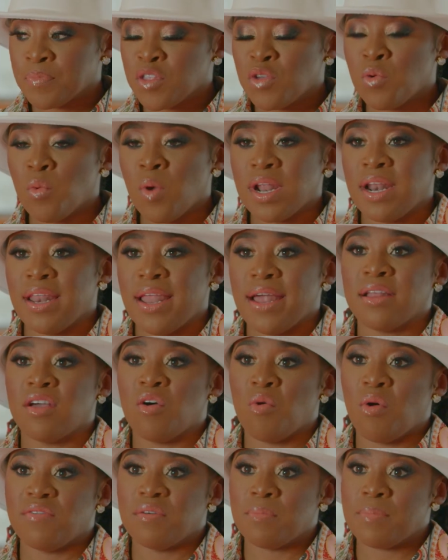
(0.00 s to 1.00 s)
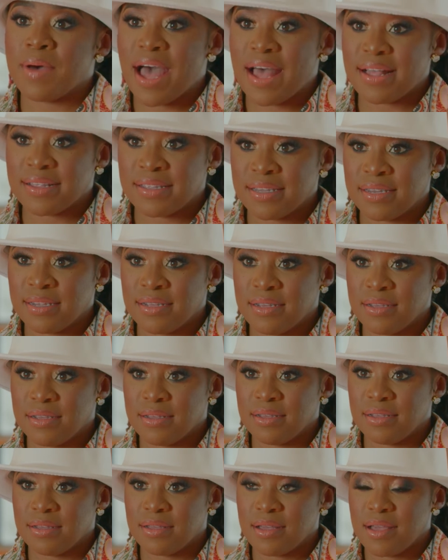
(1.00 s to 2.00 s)
you want to let go of the past.
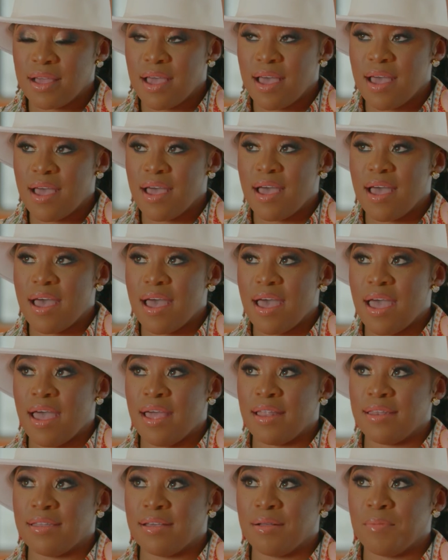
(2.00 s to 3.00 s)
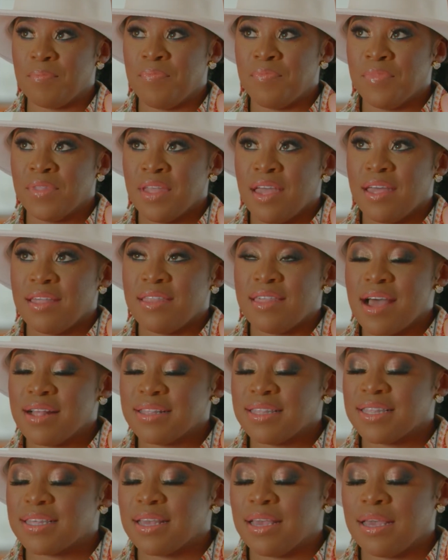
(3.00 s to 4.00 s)
And
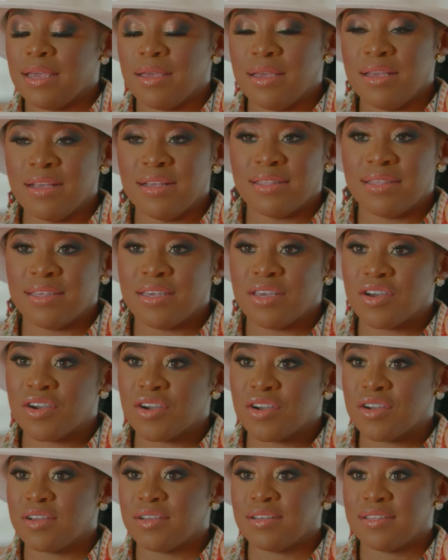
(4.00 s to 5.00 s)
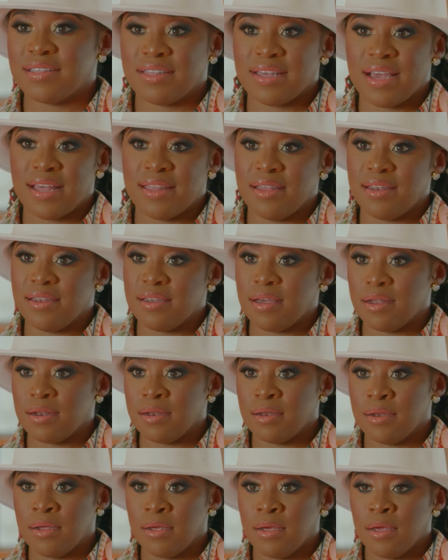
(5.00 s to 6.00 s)
that's easier said than done.
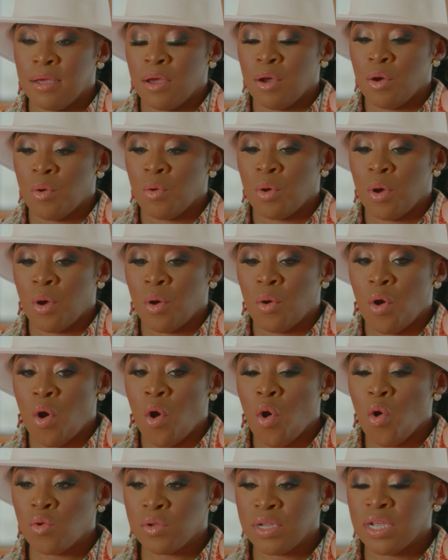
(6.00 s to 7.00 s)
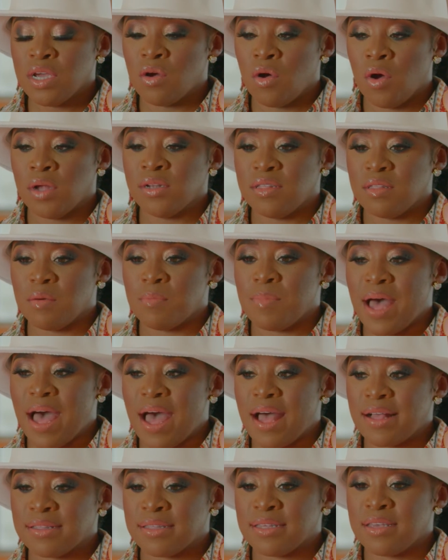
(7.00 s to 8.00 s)
Holding on to the
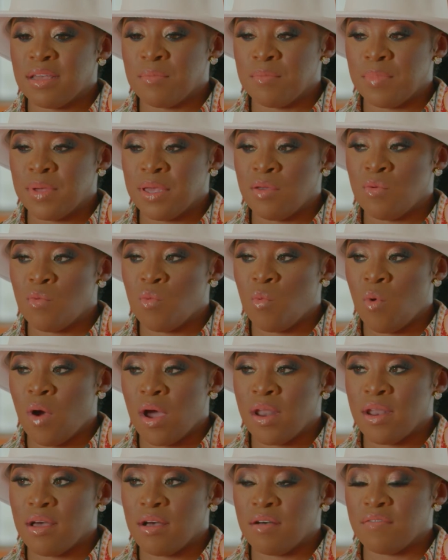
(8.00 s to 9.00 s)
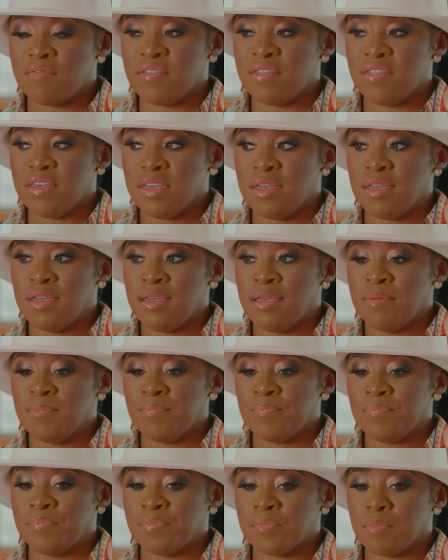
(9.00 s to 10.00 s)
past can be one of the
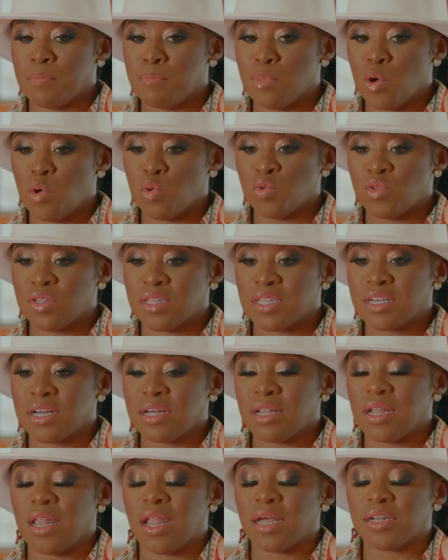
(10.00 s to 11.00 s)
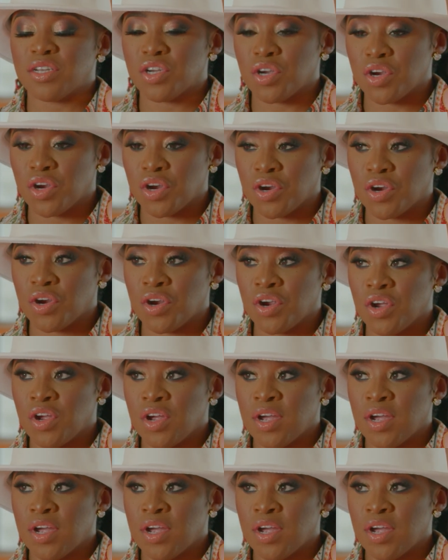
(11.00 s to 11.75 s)
most clutterful